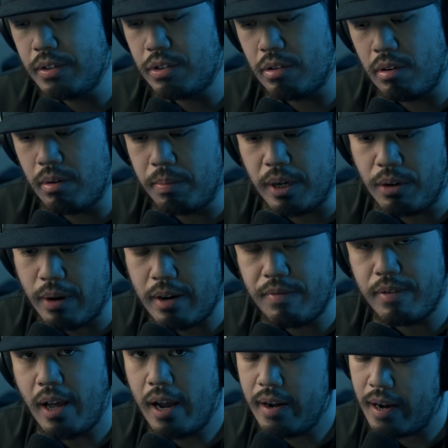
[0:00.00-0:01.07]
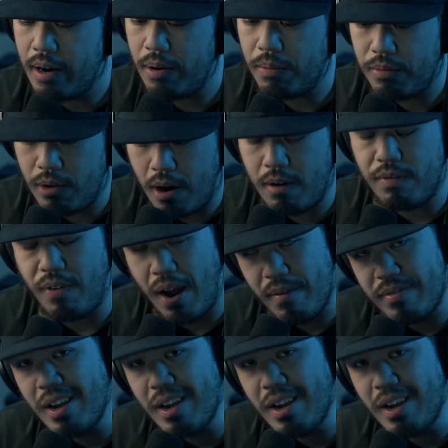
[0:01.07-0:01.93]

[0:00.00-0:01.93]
So it'd be great for that. Now the R5